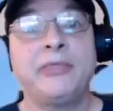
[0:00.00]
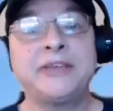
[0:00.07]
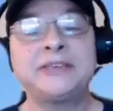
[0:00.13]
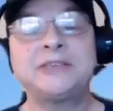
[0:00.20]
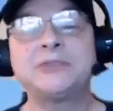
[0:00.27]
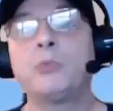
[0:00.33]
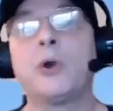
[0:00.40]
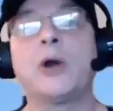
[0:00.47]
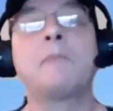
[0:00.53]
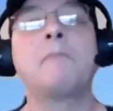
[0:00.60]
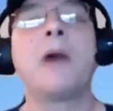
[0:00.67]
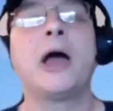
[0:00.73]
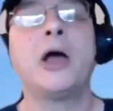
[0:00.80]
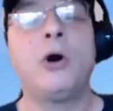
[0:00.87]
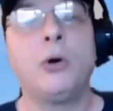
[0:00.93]
this is where
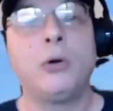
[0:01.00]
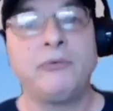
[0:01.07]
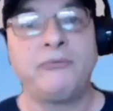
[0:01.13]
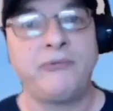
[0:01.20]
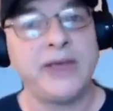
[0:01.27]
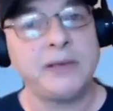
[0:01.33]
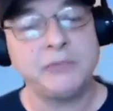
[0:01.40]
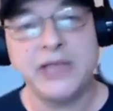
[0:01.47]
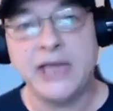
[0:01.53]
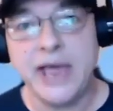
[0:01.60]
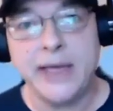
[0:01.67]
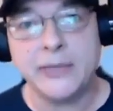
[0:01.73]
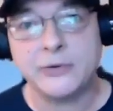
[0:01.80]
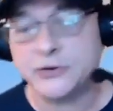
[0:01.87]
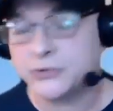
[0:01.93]
my whole family
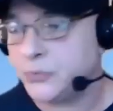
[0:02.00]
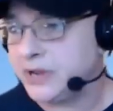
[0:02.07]
gathers.